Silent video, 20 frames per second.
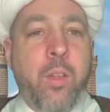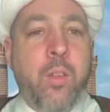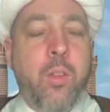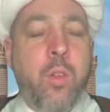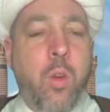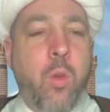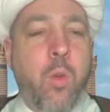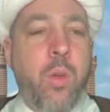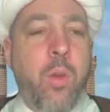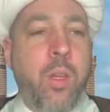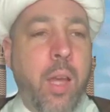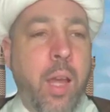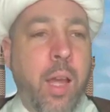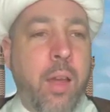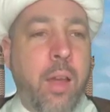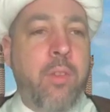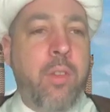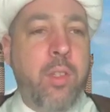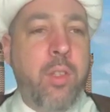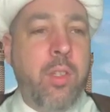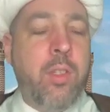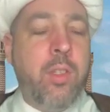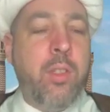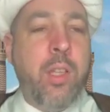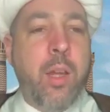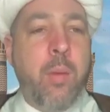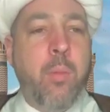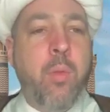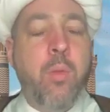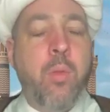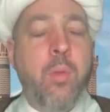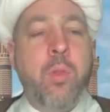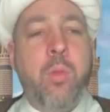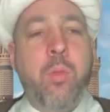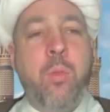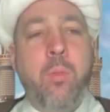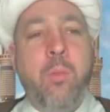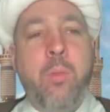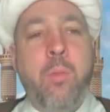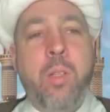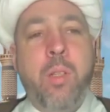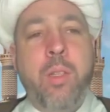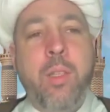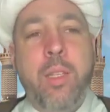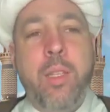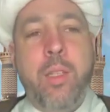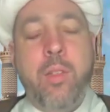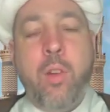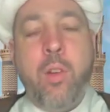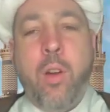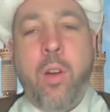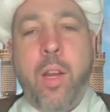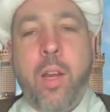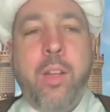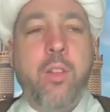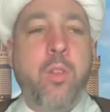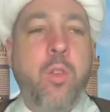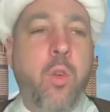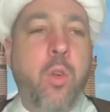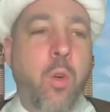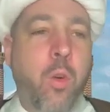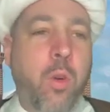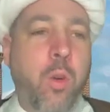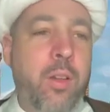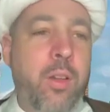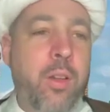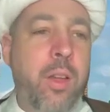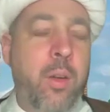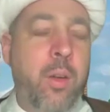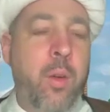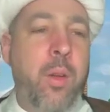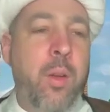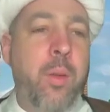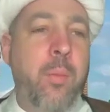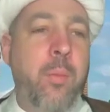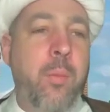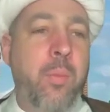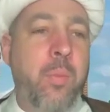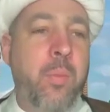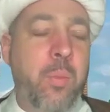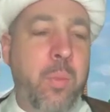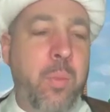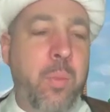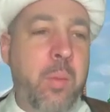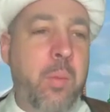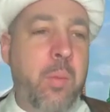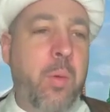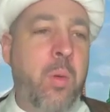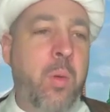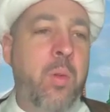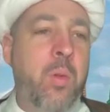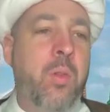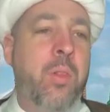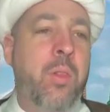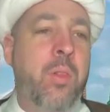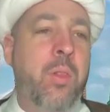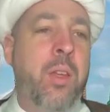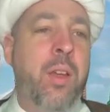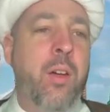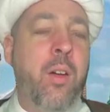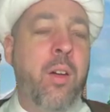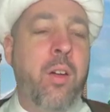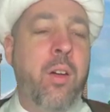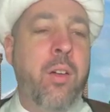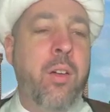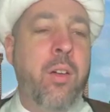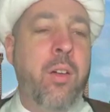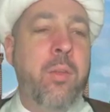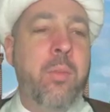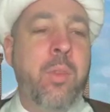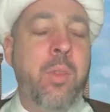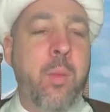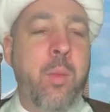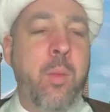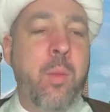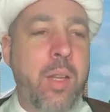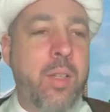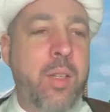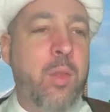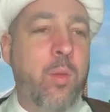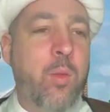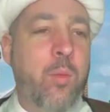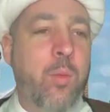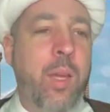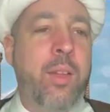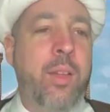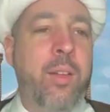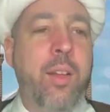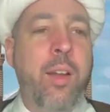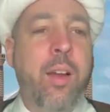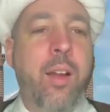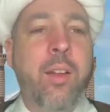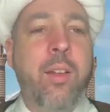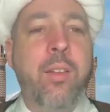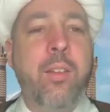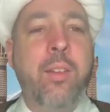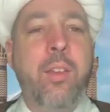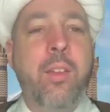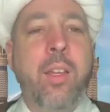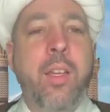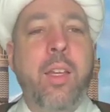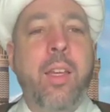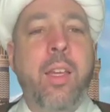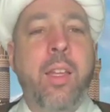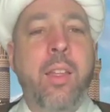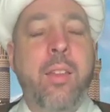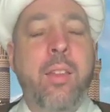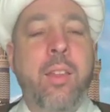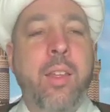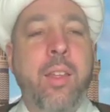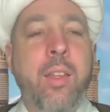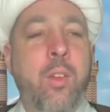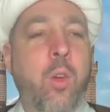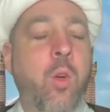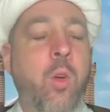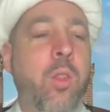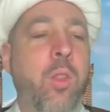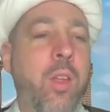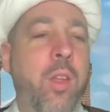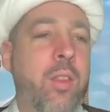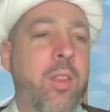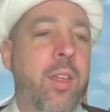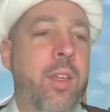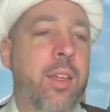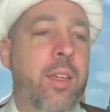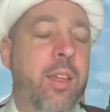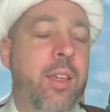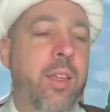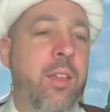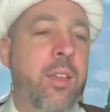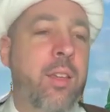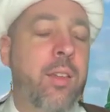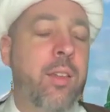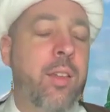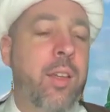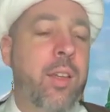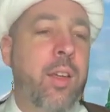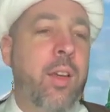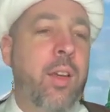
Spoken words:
So we have these examples, but these are extraordinary people. They are the best of mankind, and they know that they can